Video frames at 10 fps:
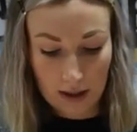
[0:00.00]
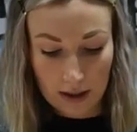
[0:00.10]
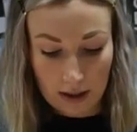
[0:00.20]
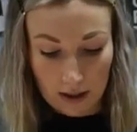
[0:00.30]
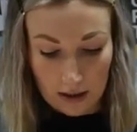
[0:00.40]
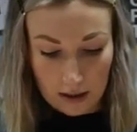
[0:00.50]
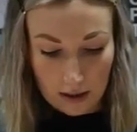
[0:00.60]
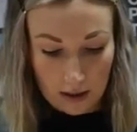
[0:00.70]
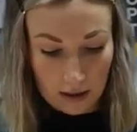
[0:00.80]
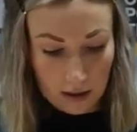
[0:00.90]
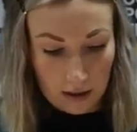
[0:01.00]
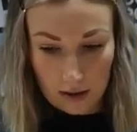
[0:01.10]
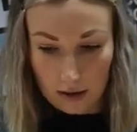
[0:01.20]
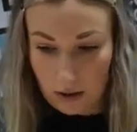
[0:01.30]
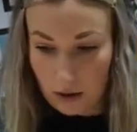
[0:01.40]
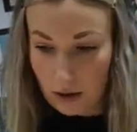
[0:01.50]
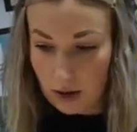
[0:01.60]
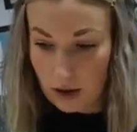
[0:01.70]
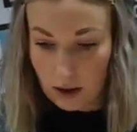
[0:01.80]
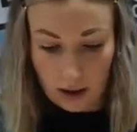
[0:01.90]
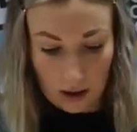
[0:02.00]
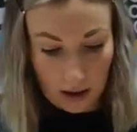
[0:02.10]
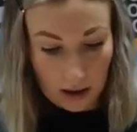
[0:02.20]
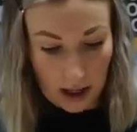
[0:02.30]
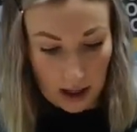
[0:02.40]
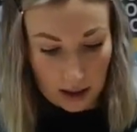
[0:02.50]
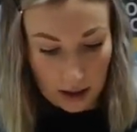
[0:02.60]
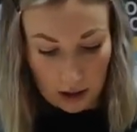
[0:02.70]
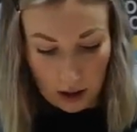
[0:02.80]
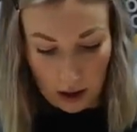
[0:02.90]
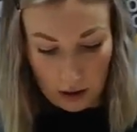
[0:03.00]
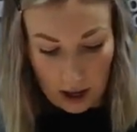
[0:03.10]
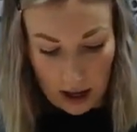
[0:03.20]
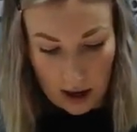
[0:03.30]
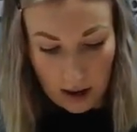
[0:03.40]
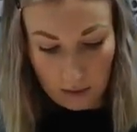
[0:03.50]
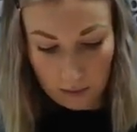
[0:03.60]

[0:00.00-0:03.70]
So I think that is going to go there.